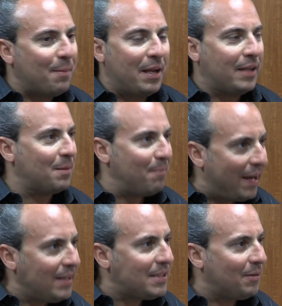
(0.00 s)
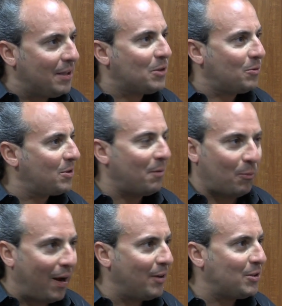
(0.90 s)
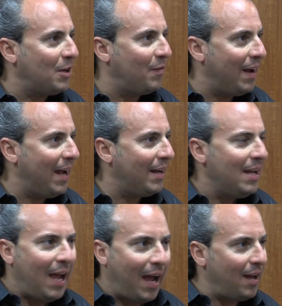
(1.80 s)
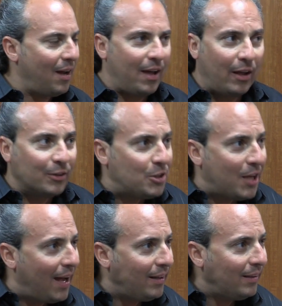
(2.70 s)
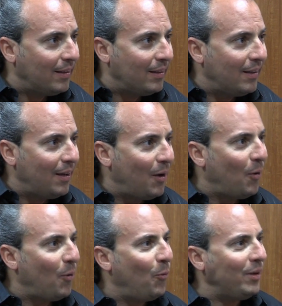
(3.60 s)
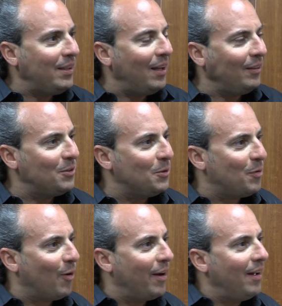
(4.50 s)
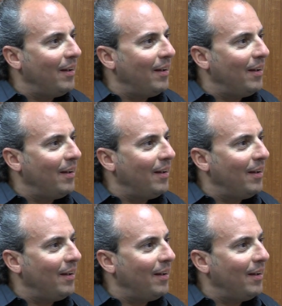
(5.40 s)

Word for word: I mean, it's amazing these some of the writers that you've had. Uh, Elton John. Elton John. What did Elton do for you?